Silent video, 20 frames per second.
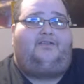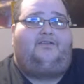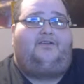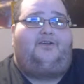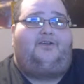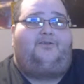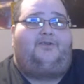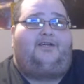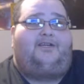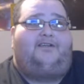
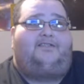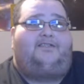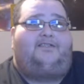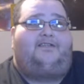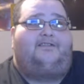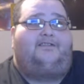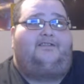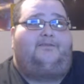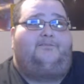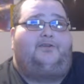Going on
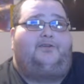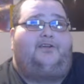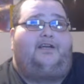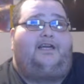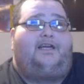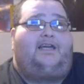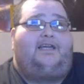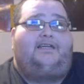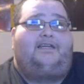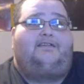to number
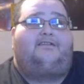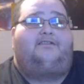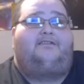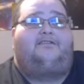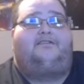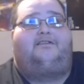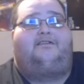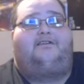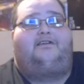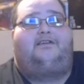eight,
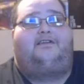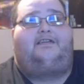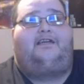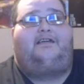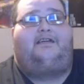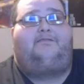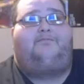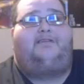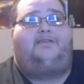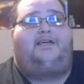a
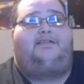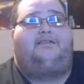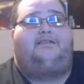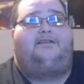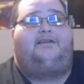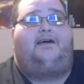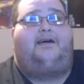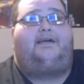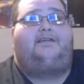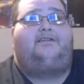game that
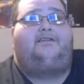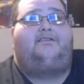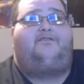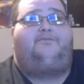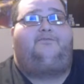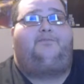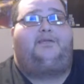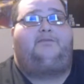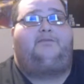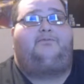not
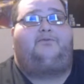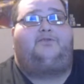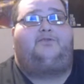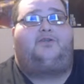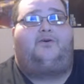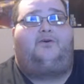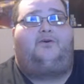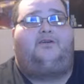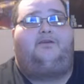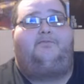enough people
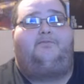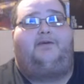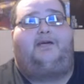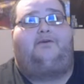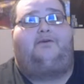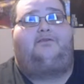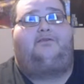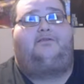talk about.